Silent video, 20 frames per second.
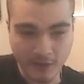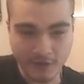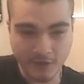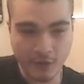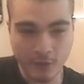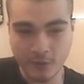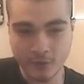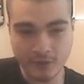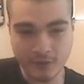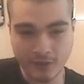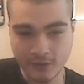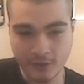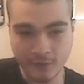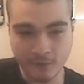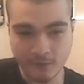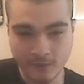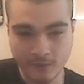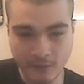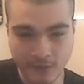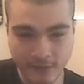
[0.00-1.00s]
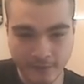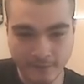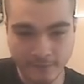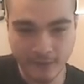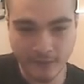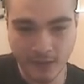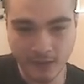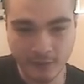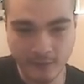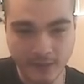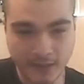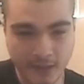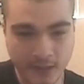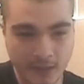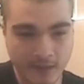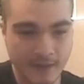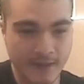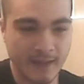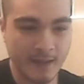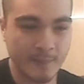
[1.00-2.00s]
Oh, follow
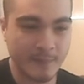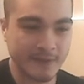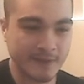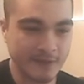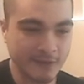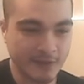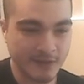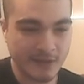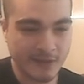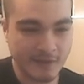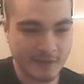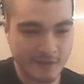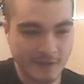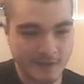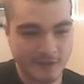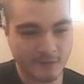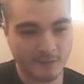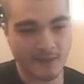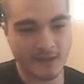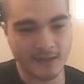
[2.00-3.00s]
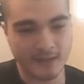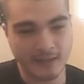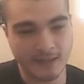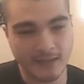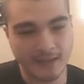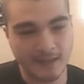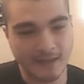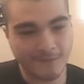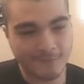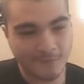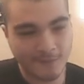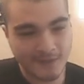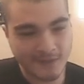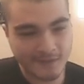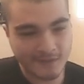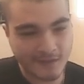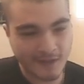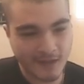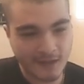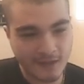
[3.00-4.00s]
here. But look at it this way. If we
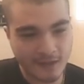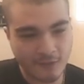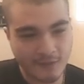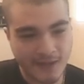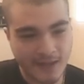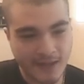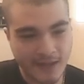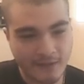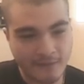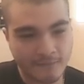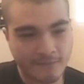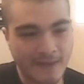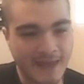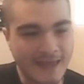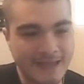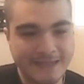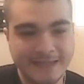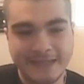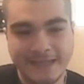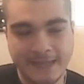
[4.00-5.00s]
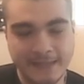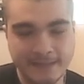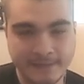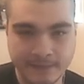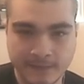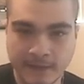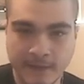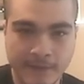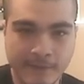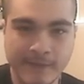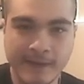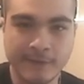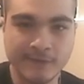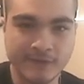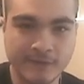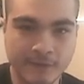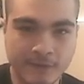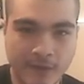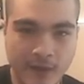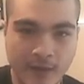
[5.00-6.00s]
say you have
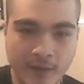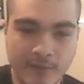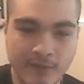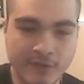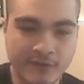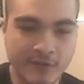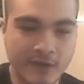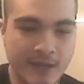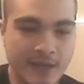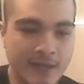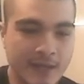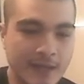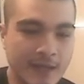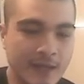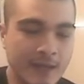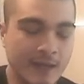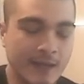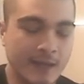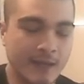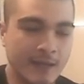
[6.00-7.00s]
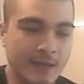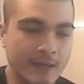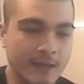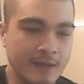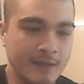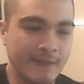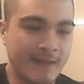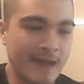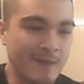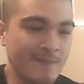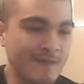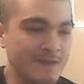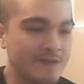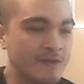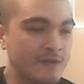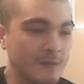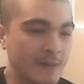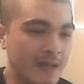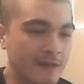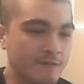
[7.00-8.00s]
88,000 followers, that
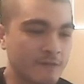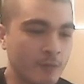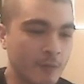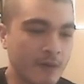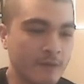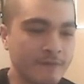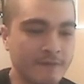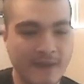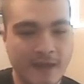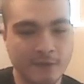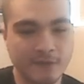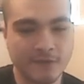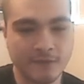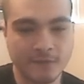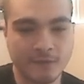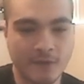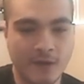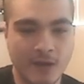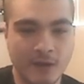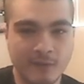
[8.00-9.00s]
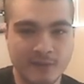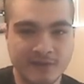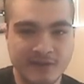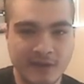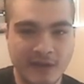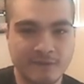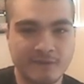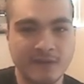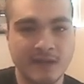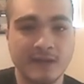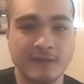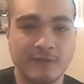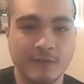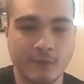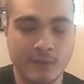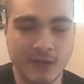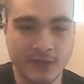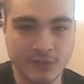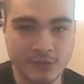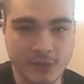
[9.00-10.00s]
means you have 12,000 followers left to get to
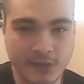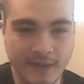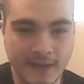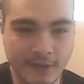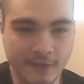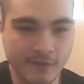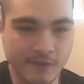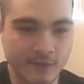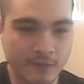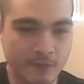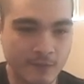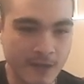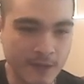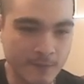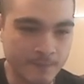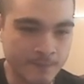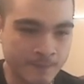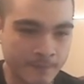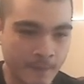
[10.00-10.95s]
100,000, right?